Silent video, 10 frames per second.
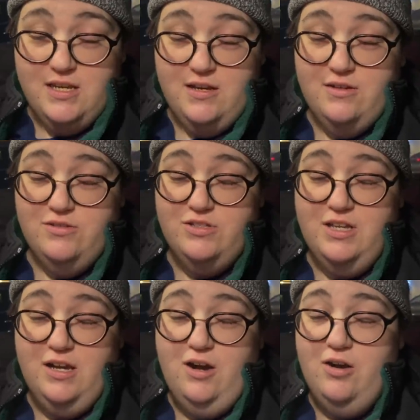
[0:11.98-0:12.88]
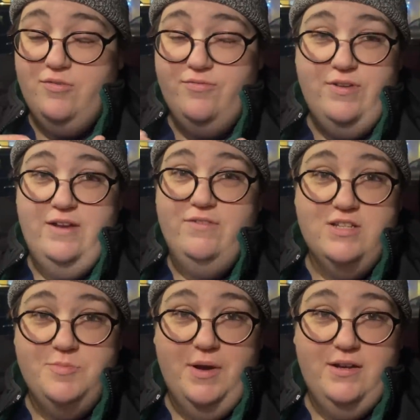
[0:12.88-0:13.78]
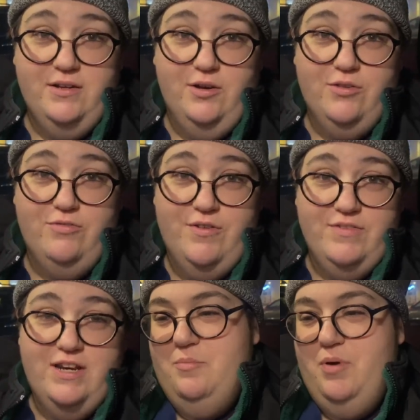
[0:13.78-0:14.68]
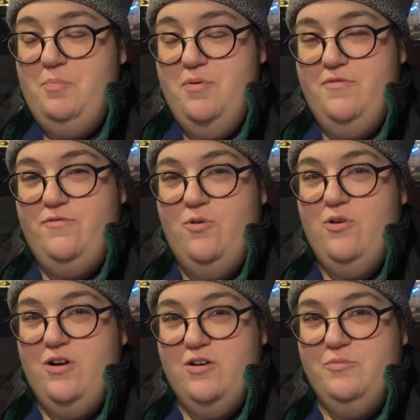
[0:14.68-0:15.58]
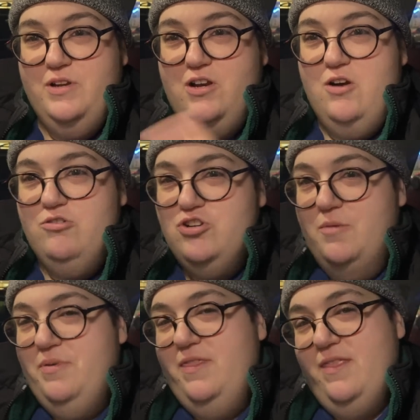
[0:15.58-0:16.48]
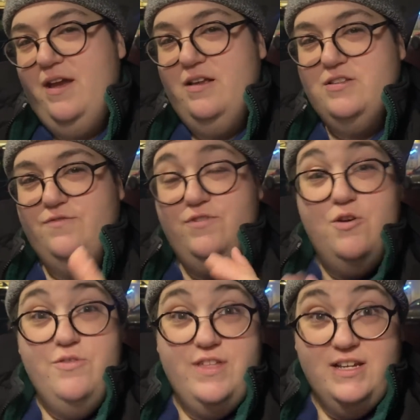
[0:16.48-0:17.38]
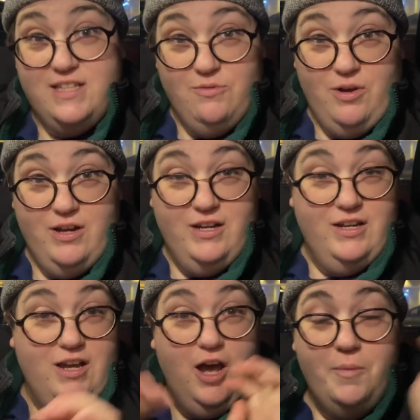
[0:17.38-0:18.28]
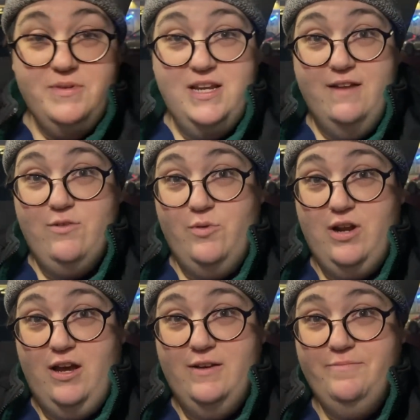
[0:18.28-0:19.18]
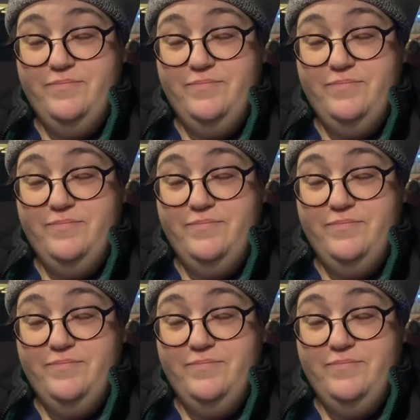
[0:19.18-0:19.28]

This is like our favorite spot to go thrifting. But before we go jump in there, there's a few things I want to update everyone on.